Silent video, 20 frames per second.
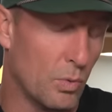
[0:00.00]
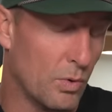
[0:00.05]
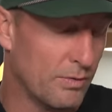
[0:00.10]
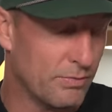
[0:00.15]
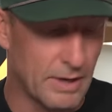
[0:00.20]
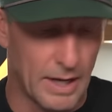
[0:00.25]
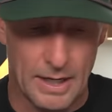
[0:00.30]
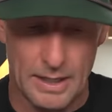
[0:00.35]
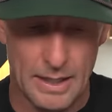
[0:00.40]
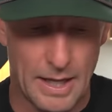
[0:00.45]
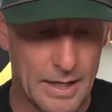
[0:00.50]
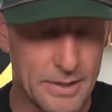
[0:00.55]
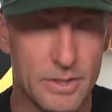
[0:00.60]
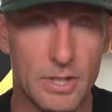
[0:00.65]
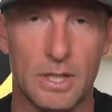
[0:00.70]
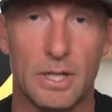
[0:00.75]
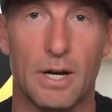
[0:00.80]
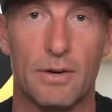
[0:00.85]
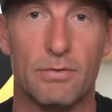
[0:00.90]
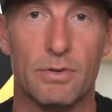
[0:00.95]
we've got a lot
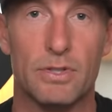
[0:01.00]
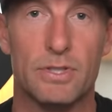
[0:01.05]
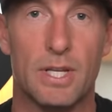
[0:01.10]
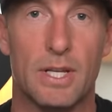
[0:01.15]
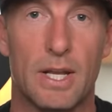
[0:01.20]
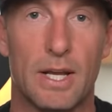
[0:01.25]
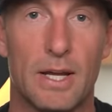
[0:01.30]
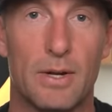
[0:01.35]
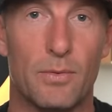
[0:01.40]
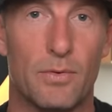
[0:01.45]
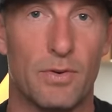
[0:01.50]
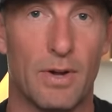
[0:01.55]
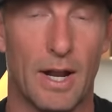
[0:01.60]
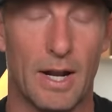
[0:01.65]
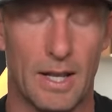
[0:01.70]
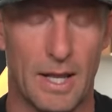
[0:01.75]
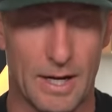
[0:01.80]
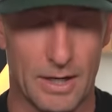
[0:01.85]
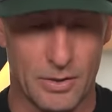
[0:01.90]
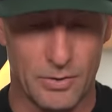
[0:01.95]
to cover today. We've
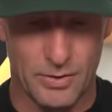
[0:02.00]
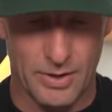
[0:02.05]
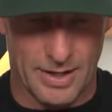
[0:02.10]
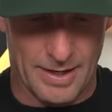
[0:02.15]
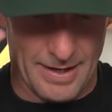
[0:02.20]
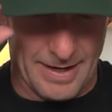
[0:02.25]
got a lot going